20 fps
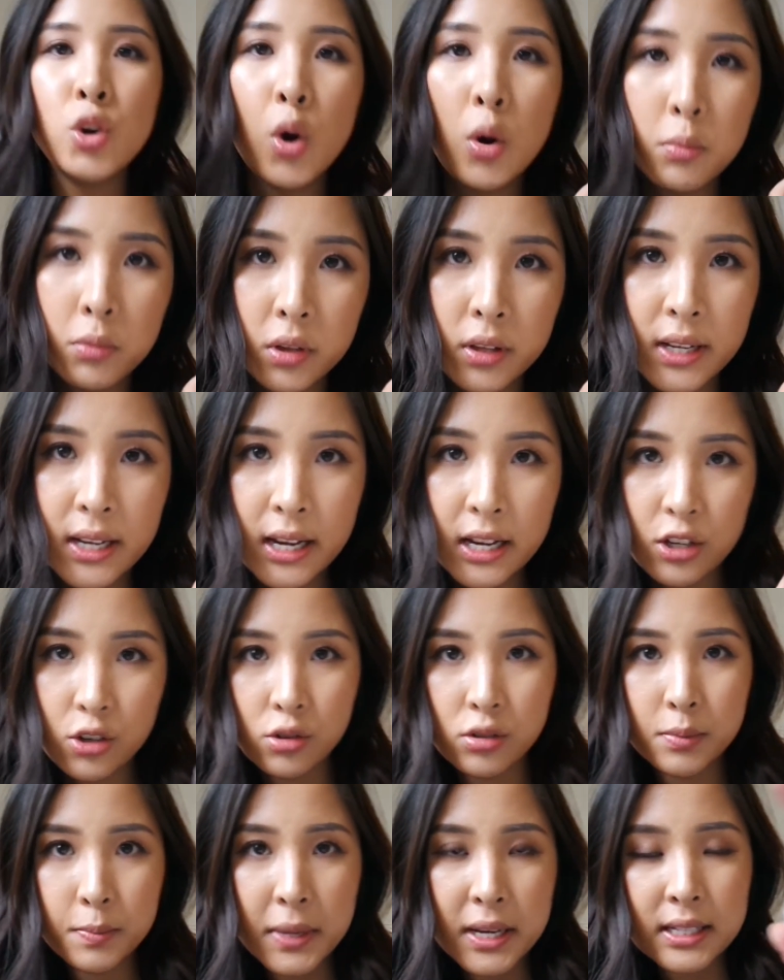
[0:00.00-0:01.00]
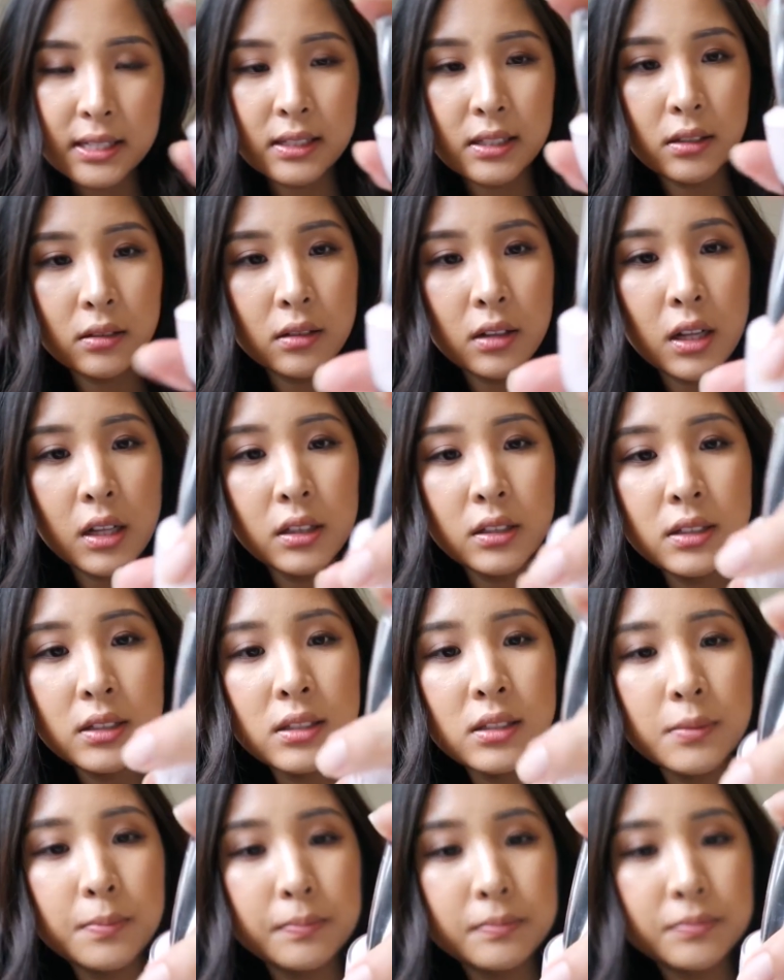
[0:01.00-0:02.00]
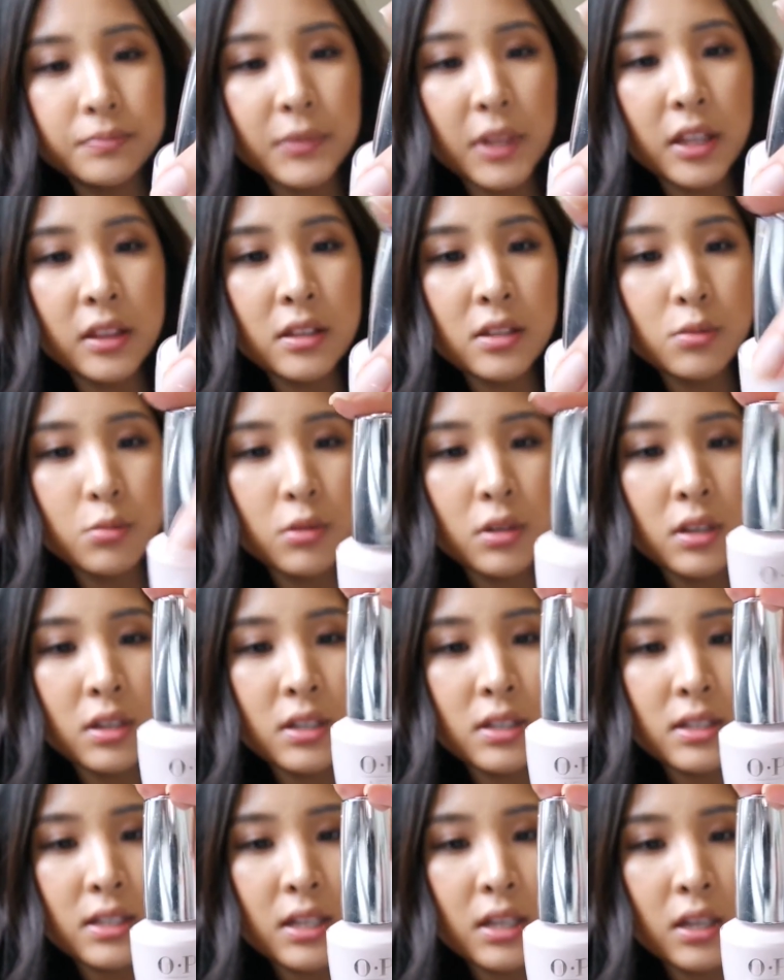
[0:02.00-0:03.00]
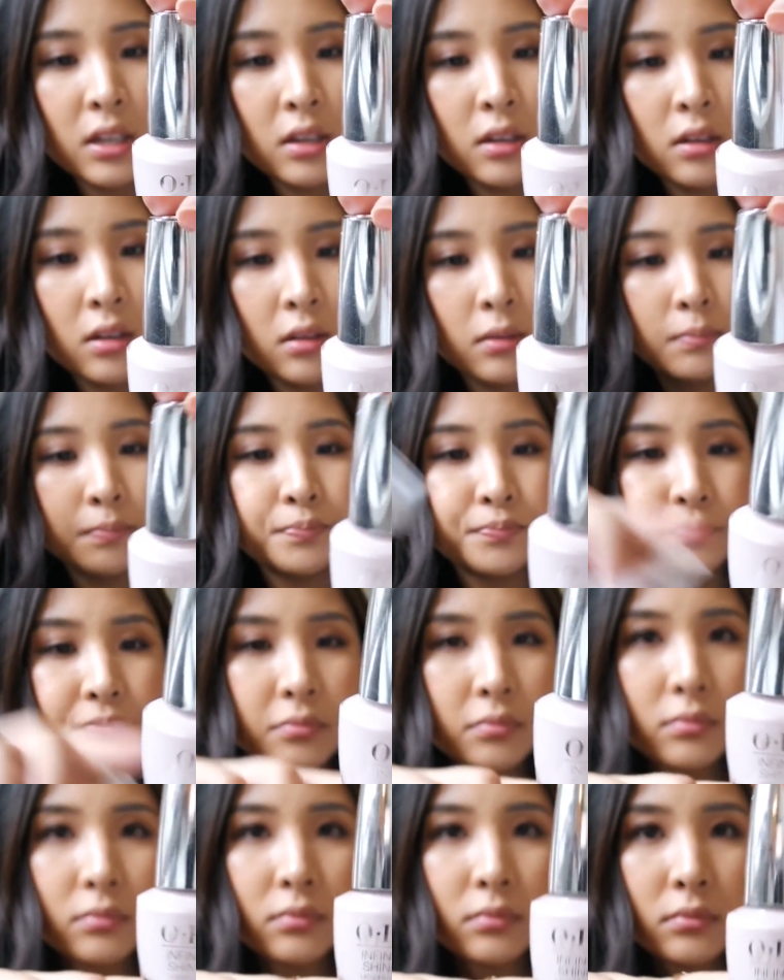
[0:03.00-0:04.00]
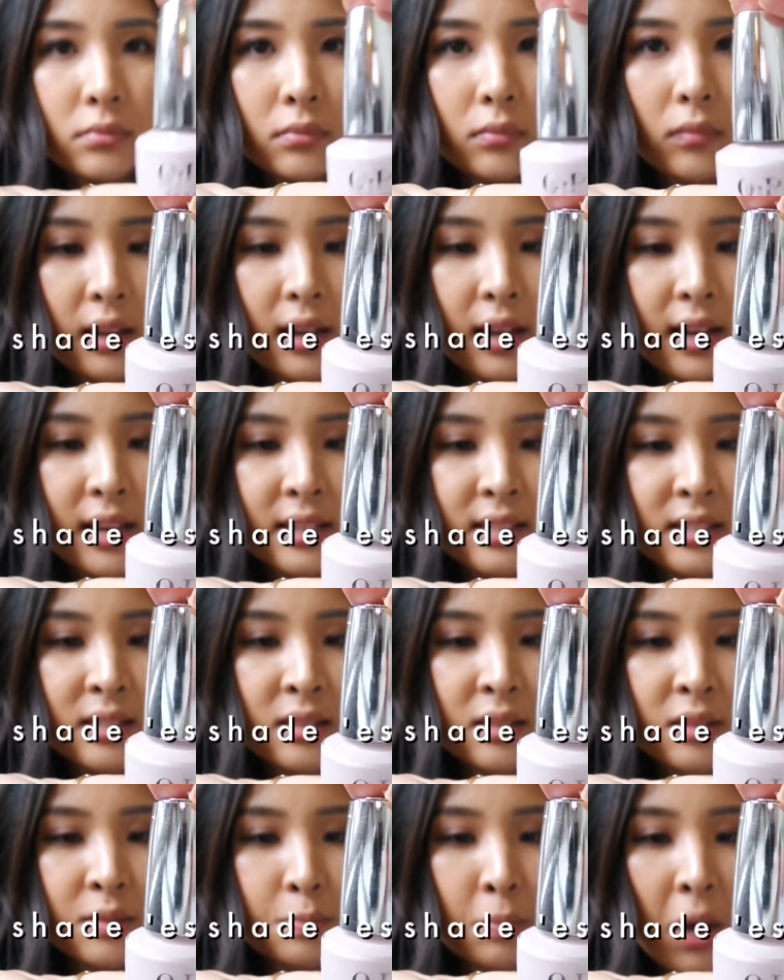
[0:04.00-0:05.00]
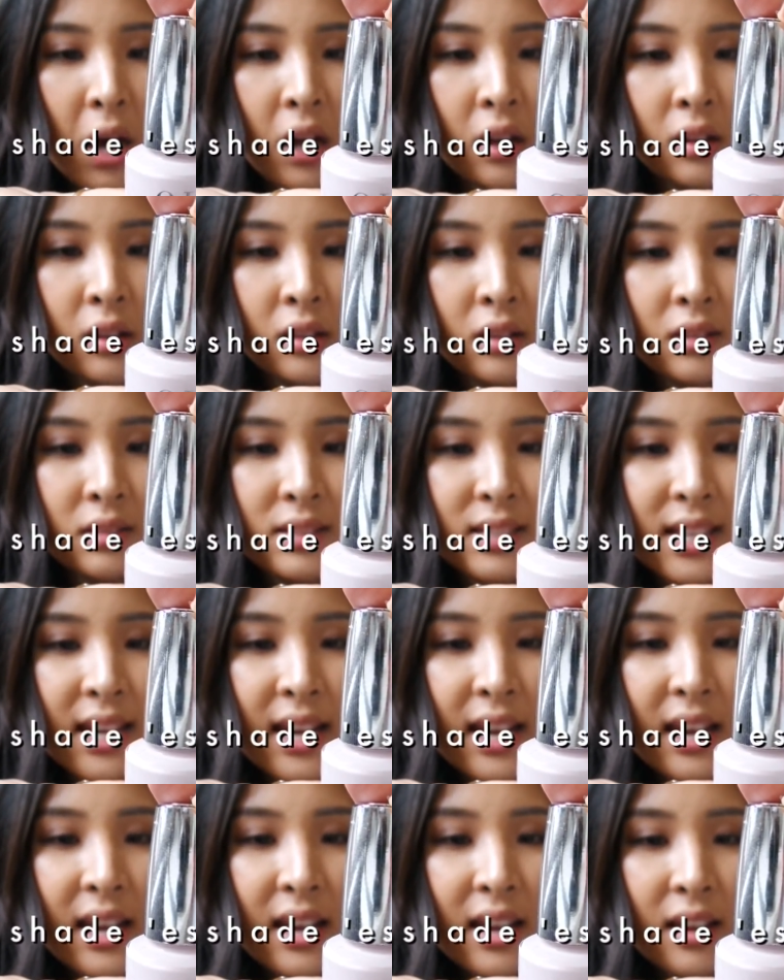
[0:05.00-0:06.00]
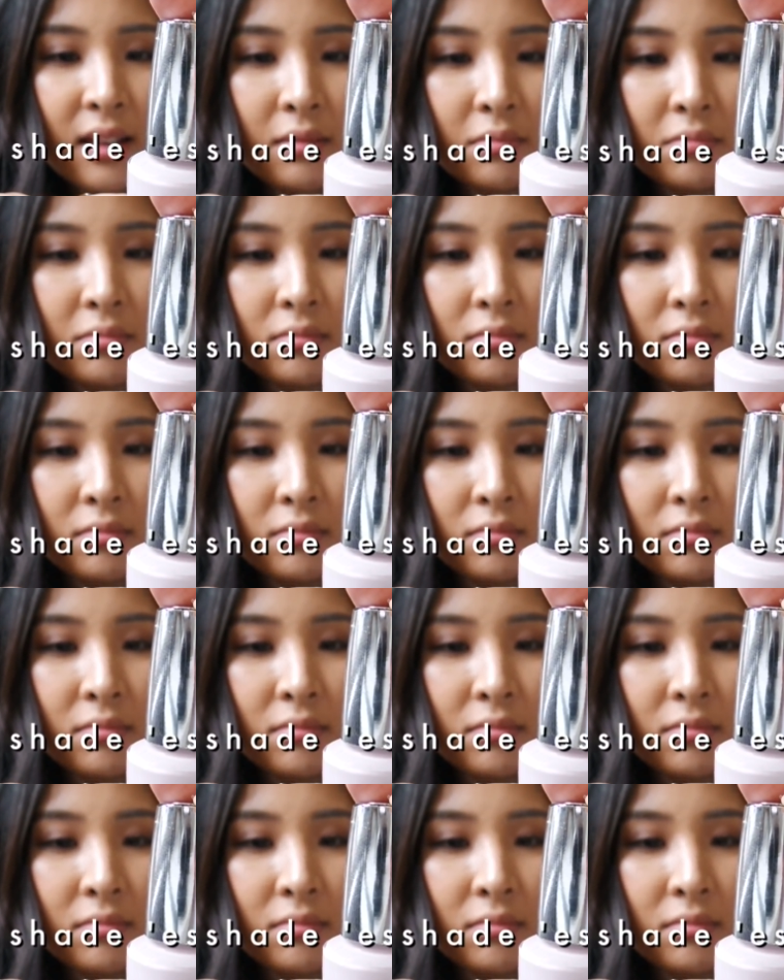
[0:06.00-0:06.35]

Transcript: Normally I use pastel colors and this one is in Esmalte.